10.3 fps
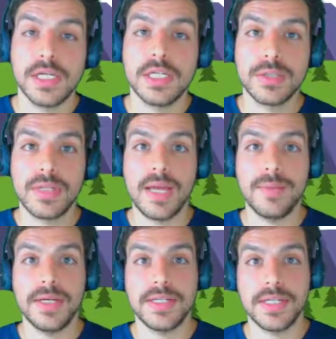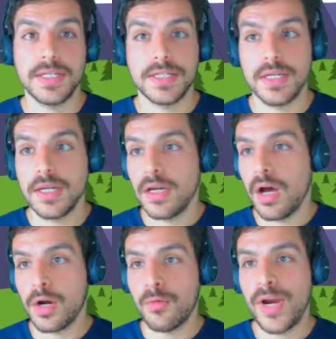So what that means is
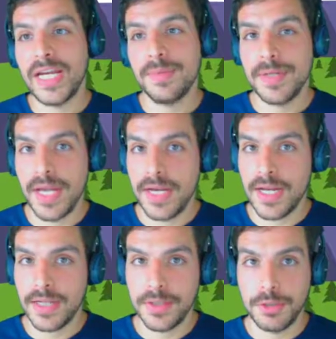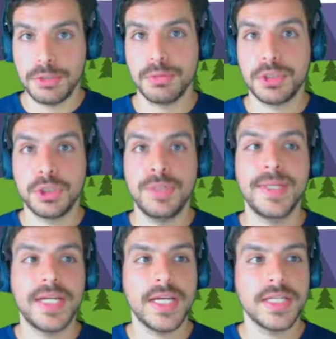on a random day, not the usual streaming
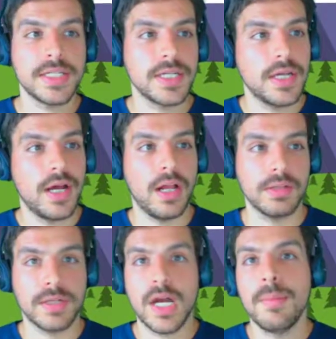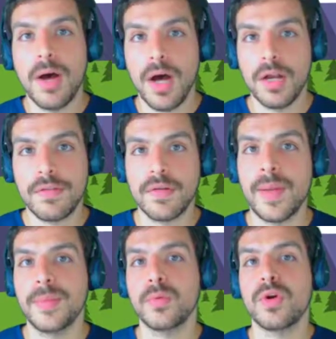days, I'll come on for
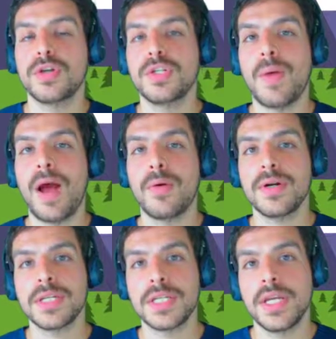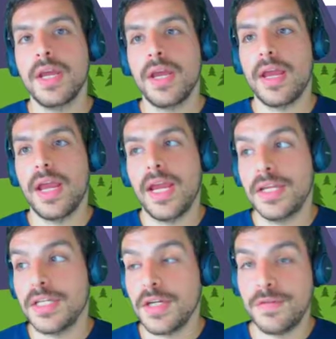maybe 1 or 2 hours.
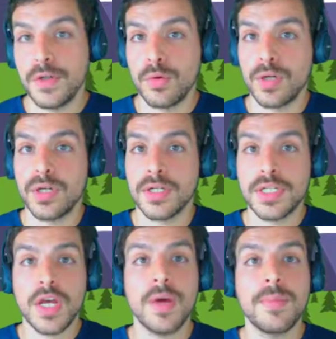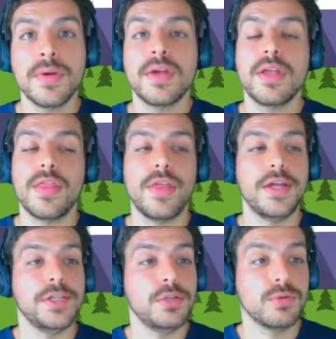And if you're a sub,
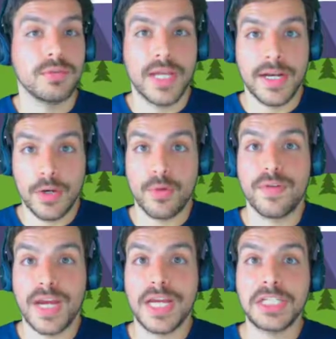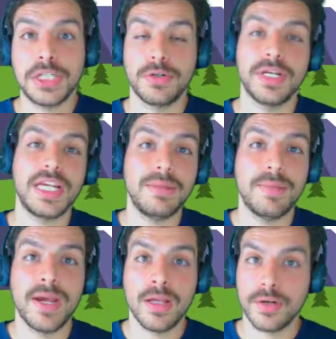then you'll get a notification or an
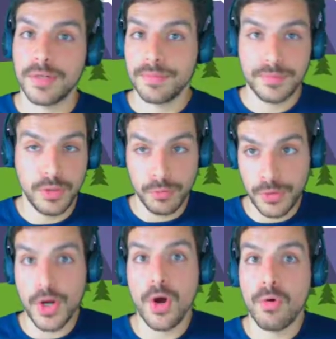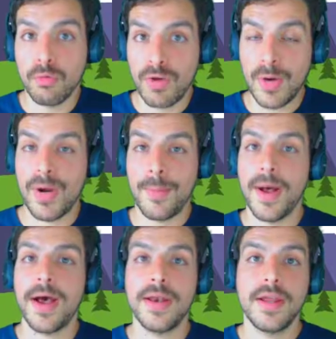email, or you'll know right when I'm
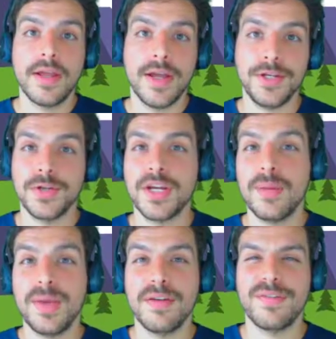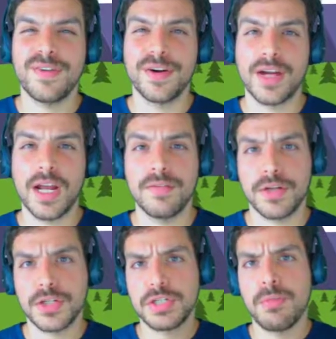on, and you can come in for kind of like
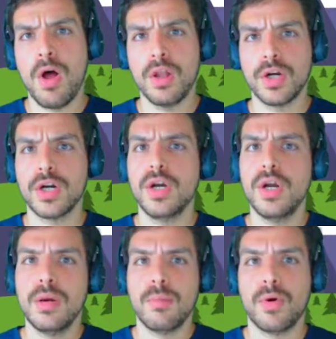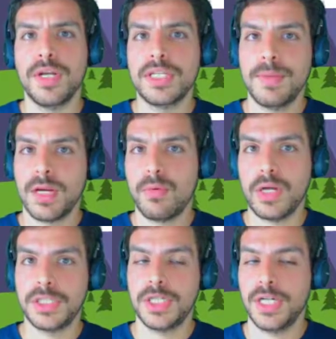a smaller, more intimate
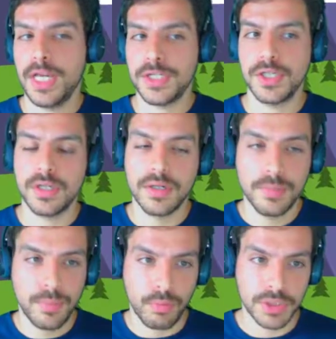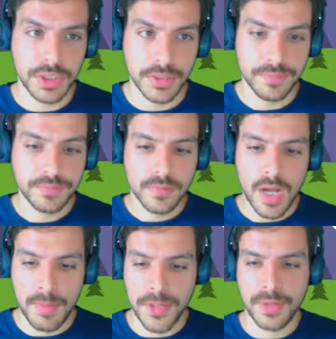question and answer portion.
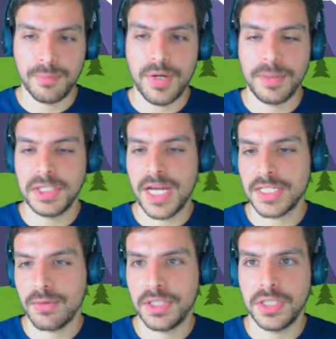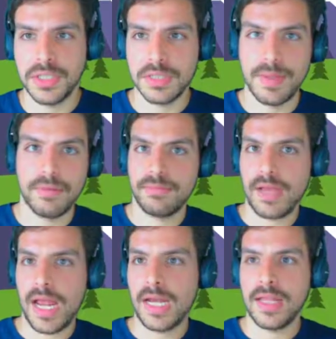You can pretty much ask questions about
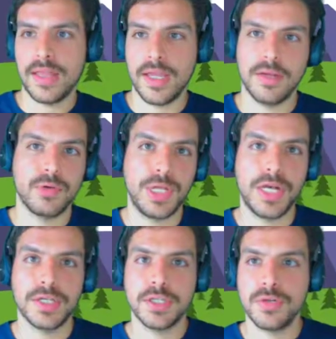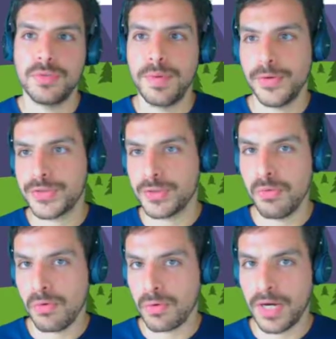anything related to middle
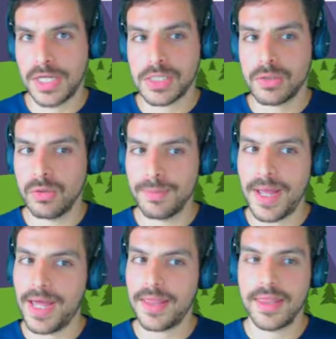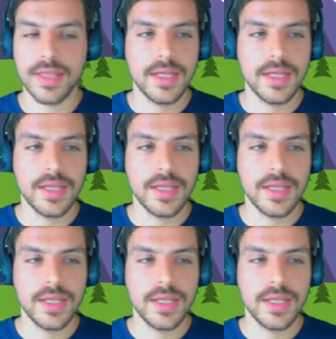school or high school math.